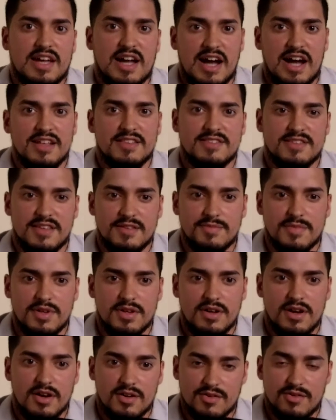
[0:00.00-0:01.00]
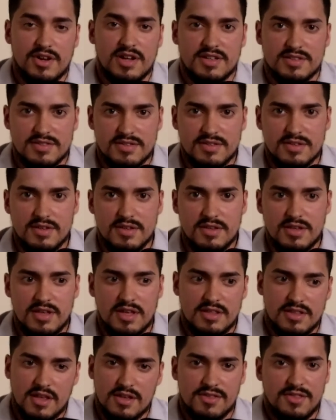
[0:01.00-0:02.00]
concept of grace
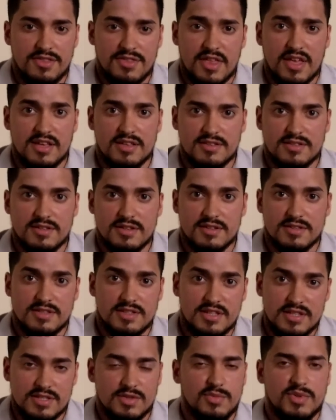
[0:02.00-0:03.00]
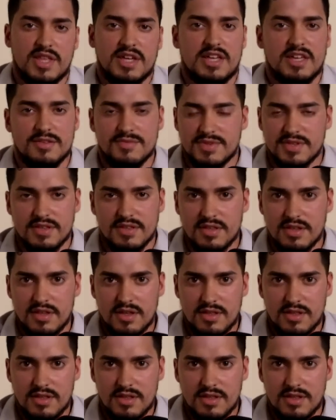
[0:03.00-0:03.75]
and other things, because he's the one that gives it.